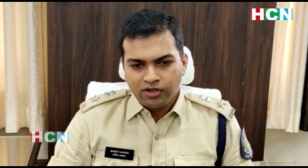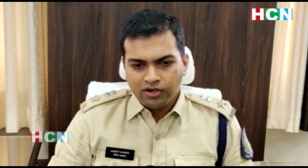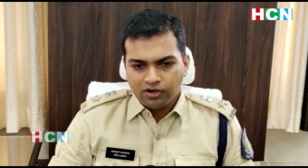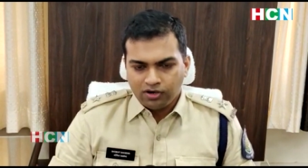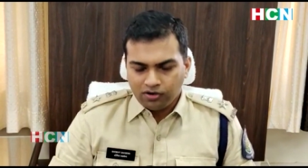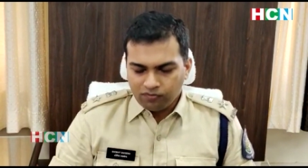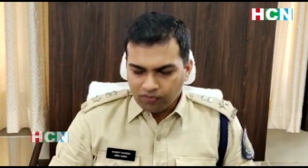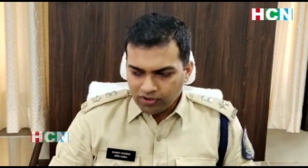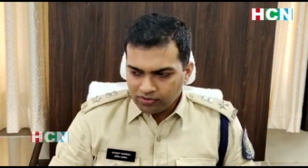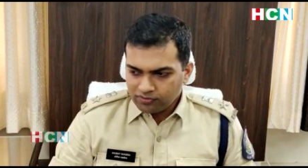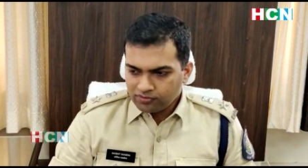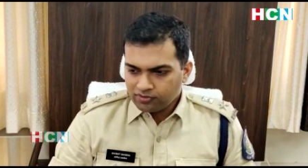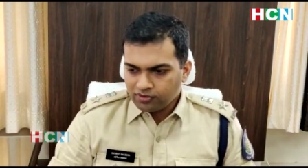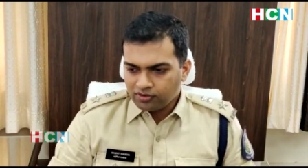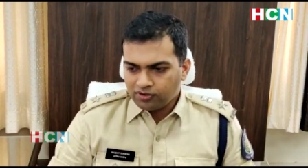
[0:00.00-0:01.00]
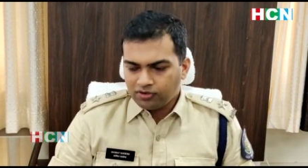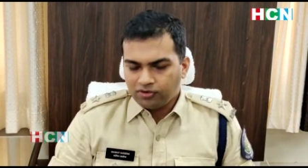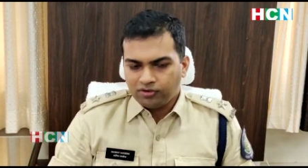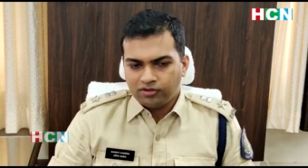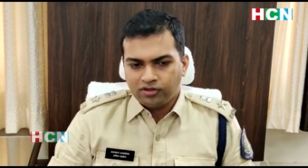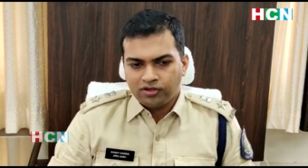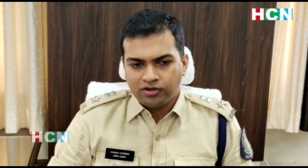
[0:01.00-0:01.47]
Uh, once
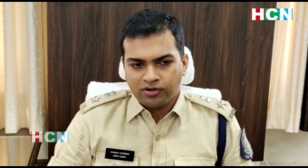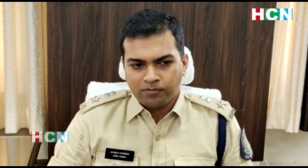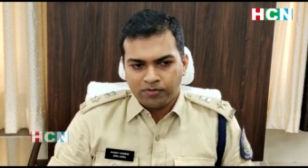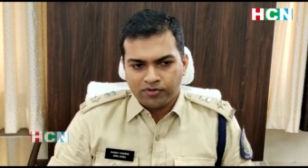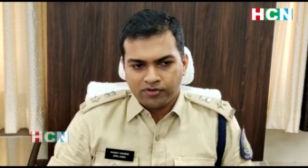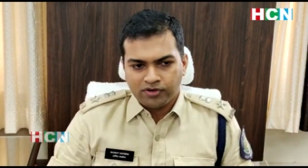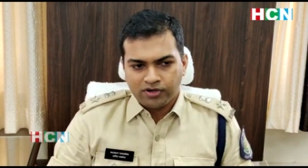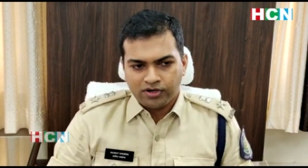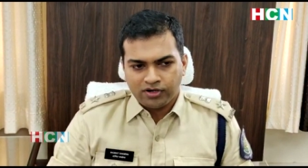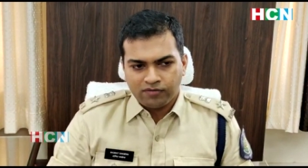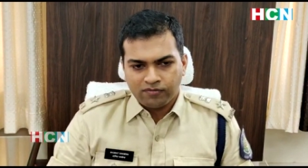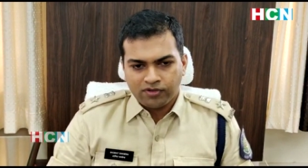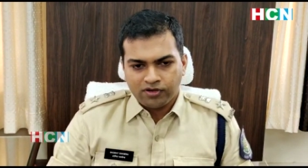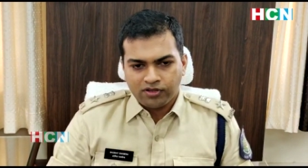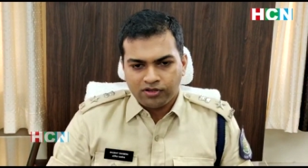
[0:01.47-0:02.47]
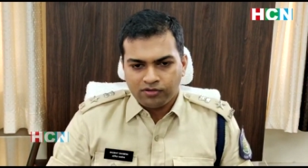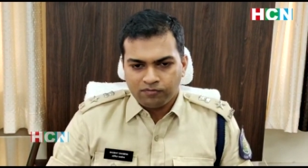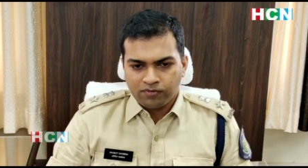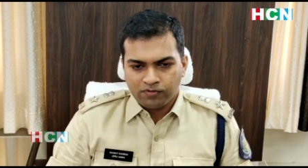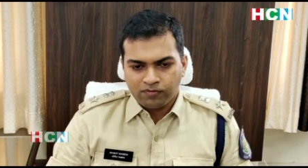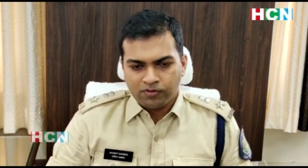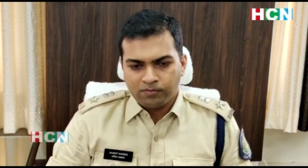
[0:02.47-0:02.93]
uh, the representatives are here,
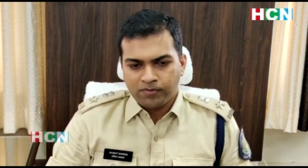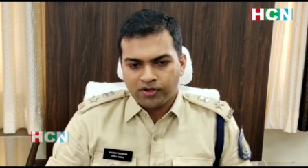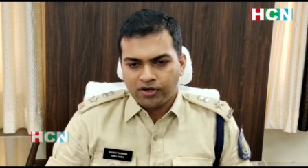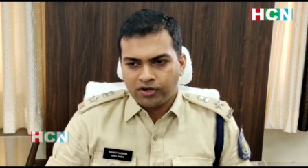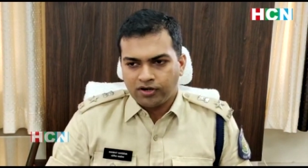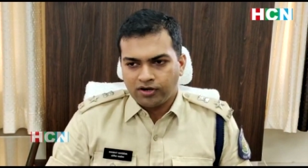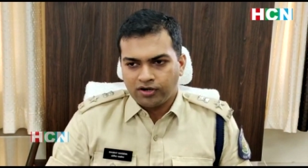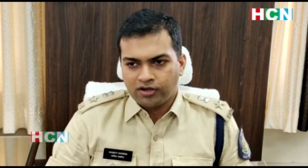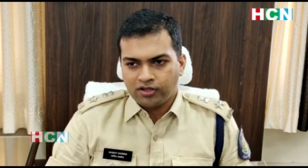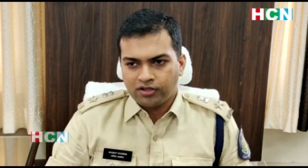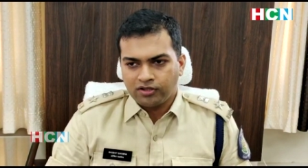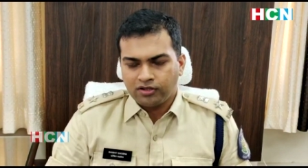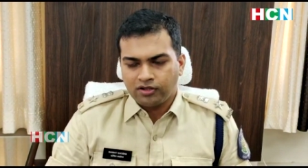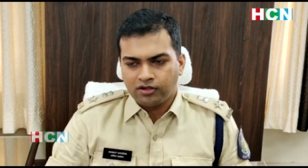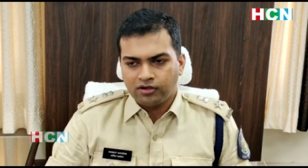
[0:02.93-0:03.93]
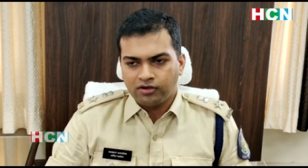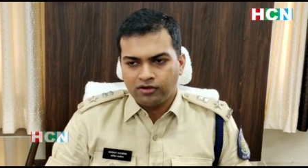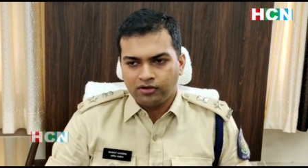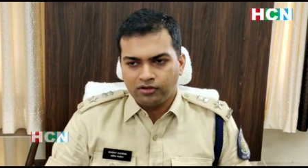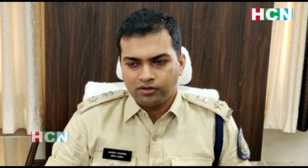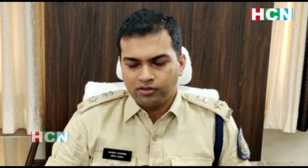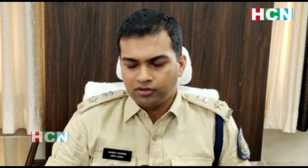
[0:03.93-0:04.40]
we will be conducting
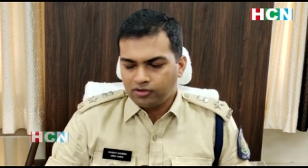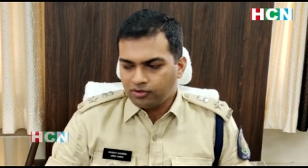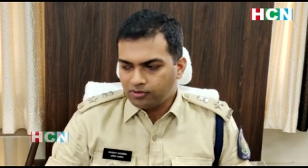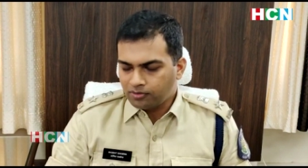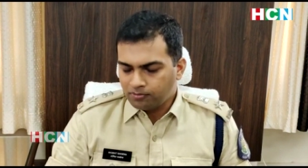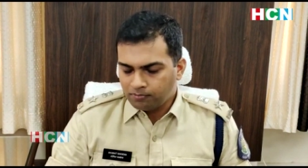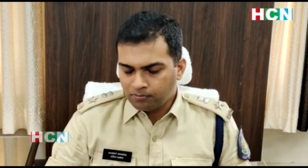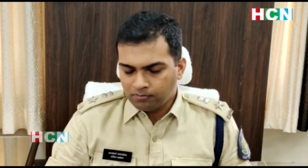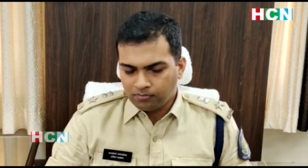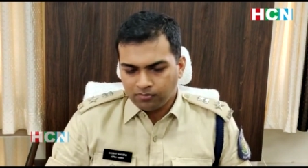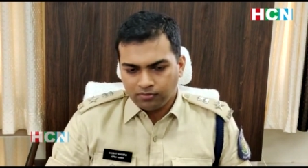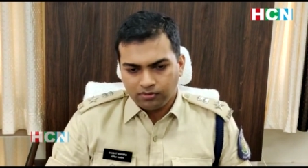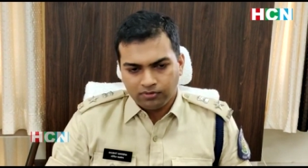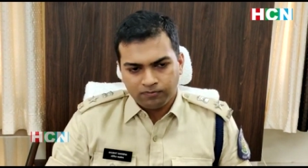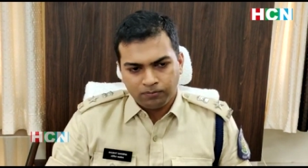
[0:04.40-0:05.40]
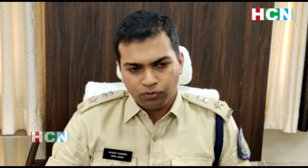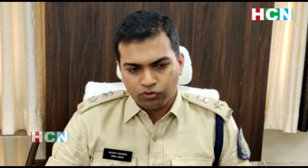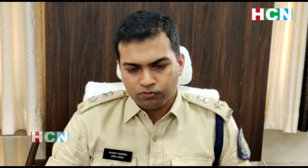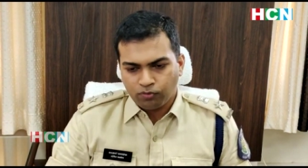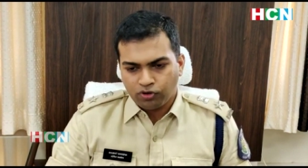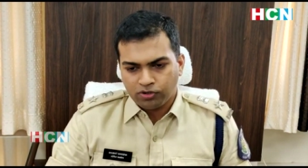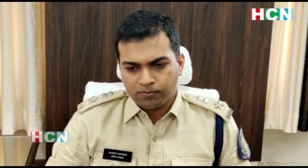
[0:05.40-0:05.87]
uh, the
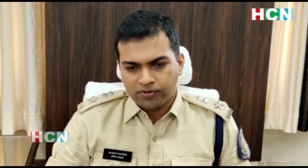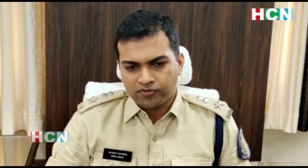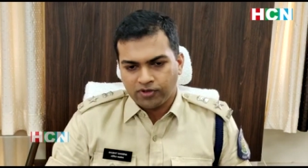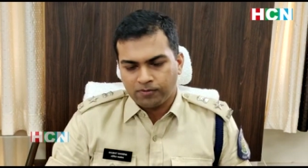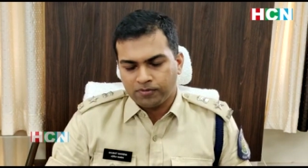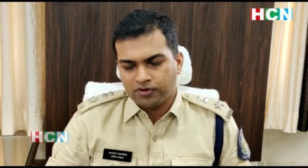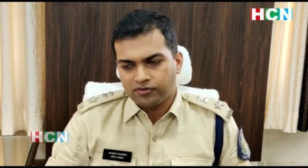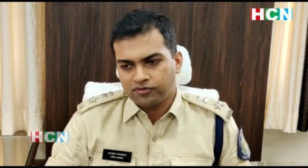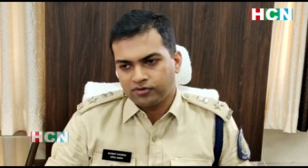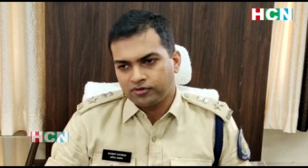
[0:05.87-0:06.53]
post-mortem examination.